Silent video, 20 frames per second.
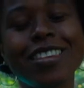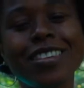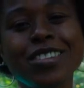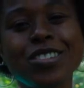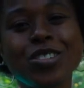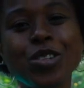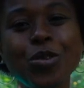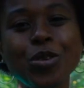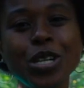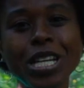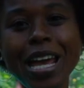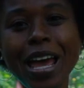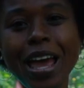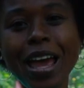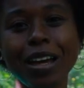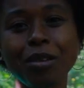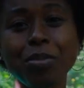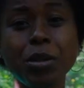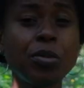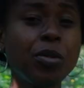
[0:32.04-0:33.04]
of the
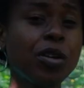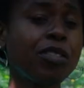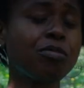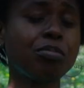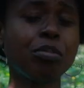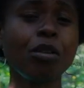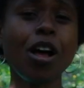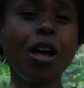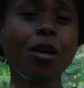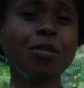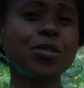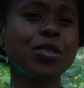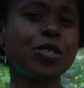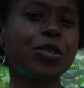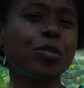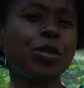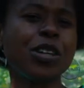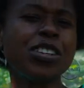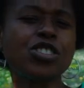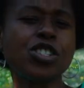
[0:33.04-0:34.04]
Zodiac. People have problems
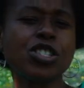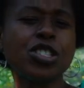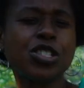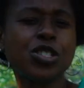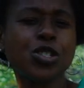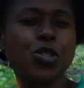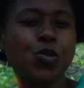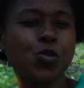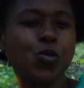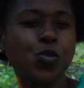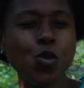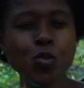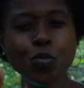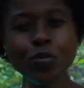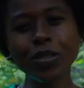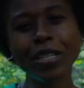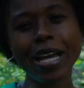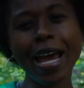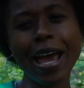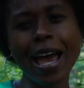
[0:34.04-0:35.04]
and we just swoop
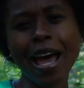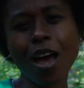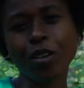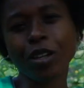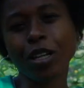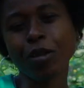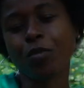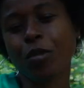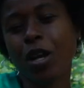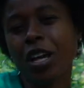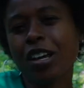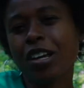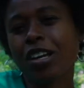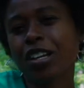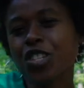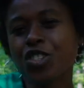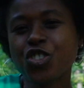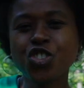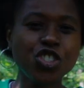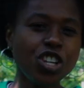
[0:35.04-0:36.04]
down and
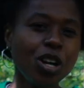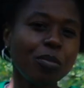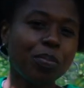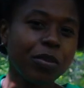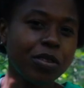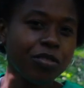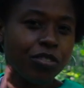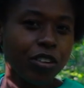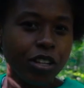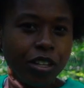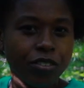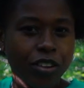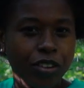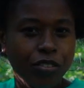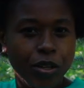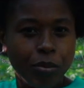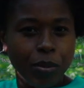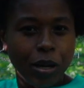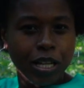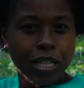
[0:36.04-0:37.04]
jump in front of
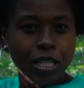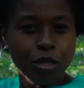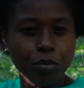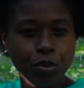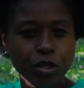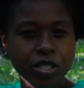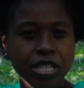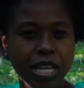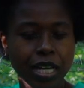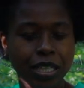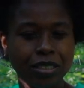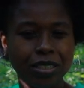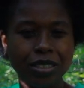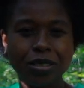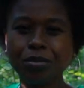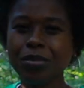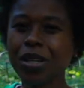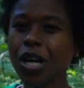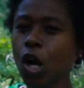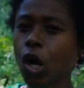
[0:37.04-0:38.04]
everybody and protect
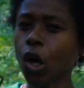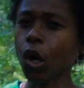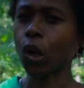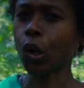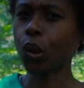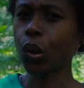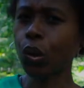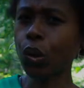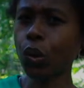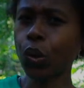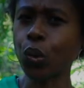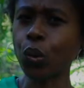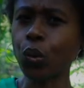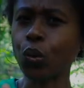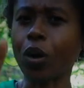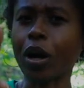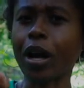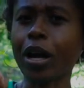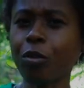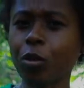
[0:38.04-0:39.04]
them.
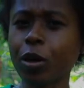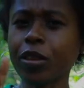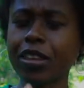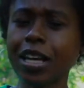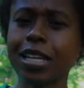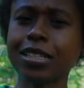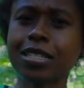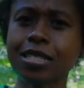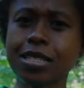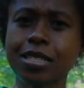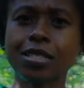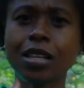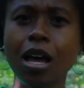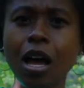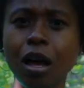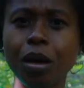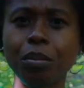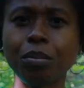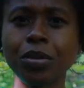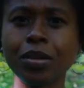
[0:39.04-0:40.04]
Oh, I want that to
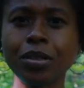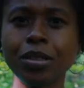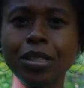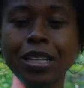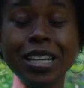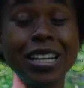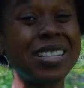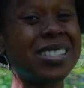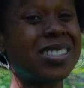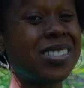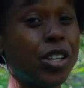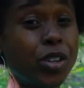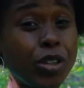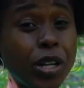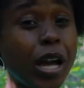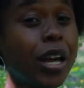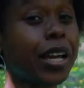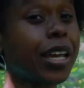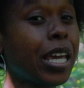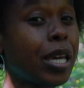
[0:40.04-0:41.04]
stop because they're
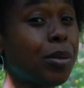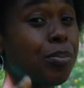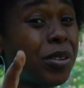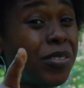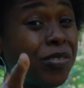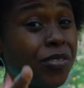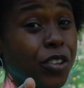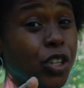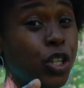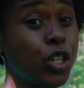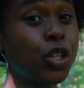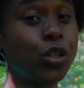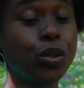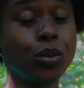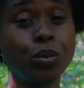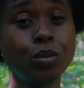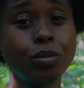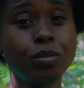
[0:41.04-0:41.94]
not caping for you.